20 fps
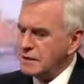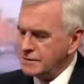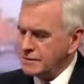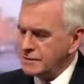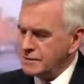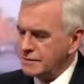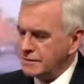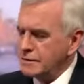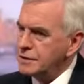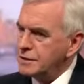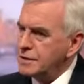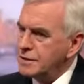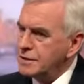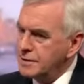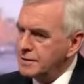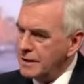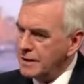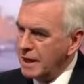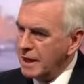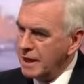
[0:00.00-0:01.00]
Yes, of course.
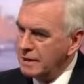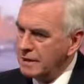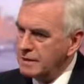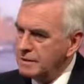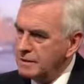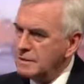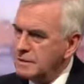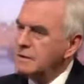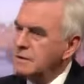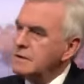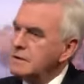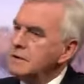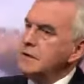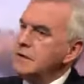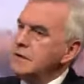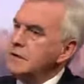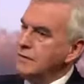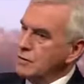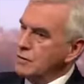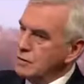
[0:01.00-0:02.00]
And then,
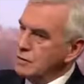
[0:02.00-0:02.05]
if you